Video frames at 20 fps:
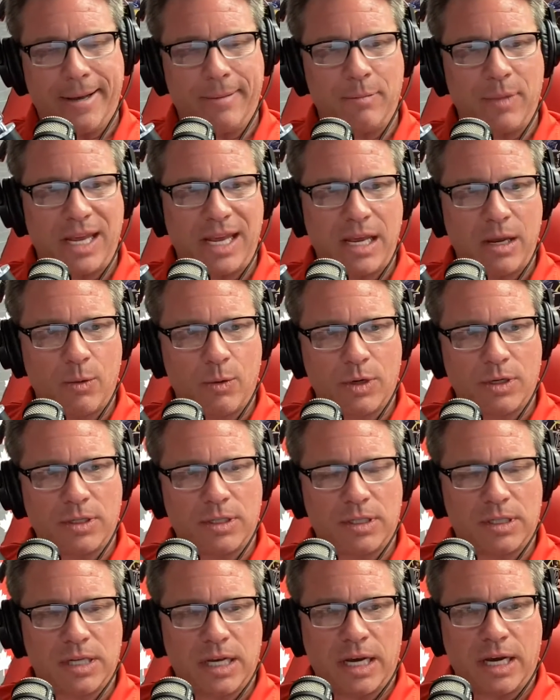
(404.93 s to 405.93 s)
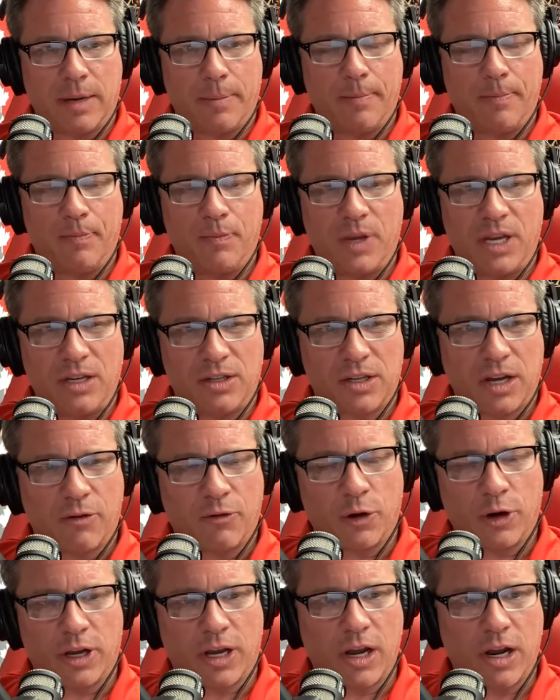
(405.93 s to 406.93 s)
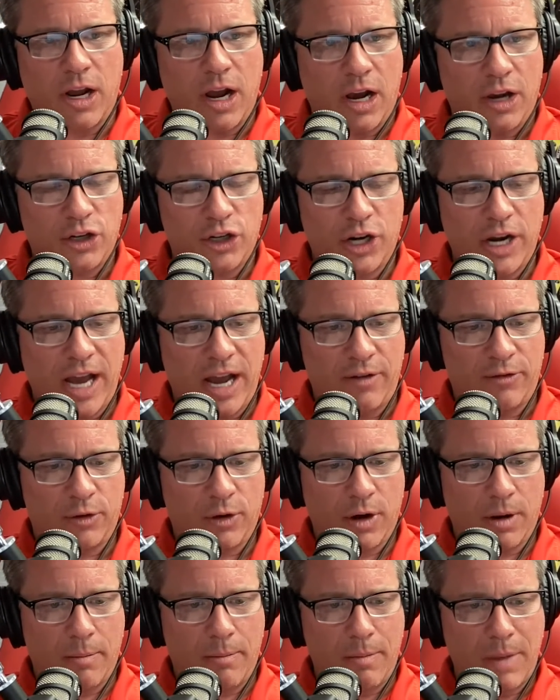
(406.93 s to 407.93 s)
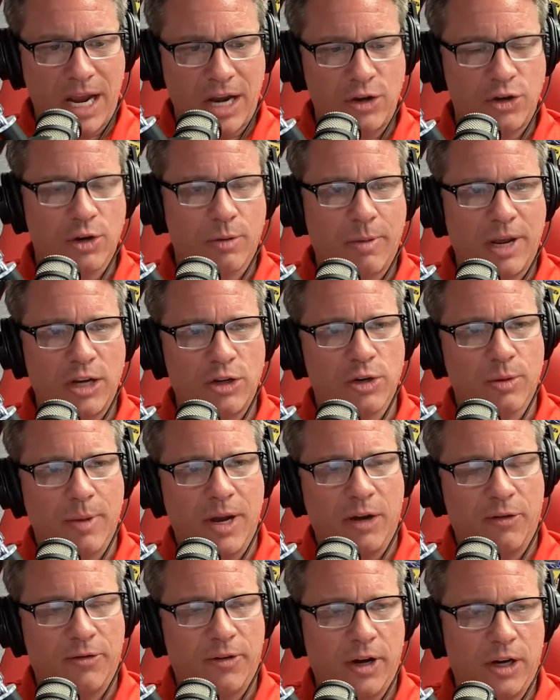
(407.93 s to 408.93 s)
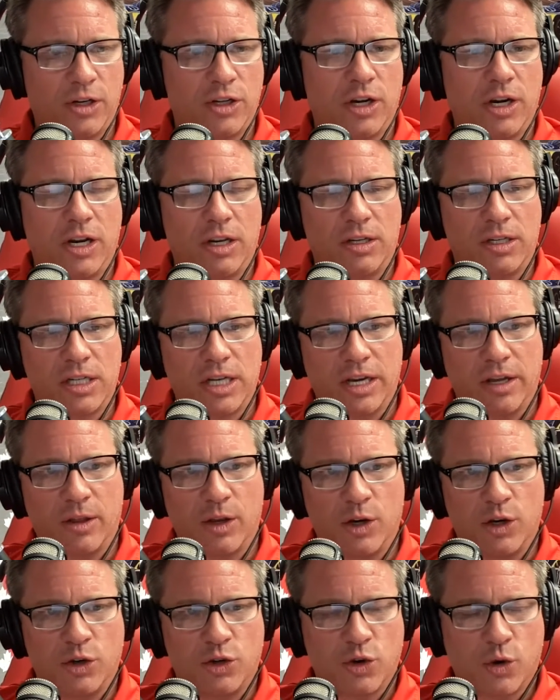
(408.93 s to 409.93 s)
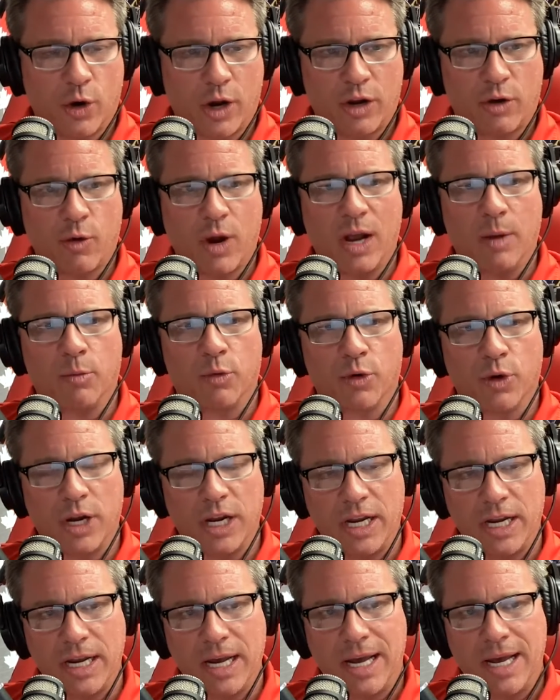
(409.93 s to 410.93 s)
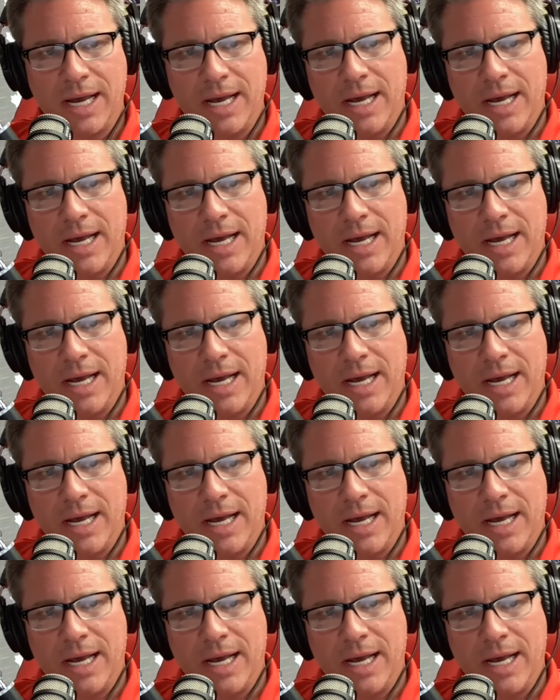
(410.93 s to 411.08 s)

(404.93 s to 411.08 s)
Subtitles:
he suffered a concussion after a major malfunction at the Detroit Grand Prix.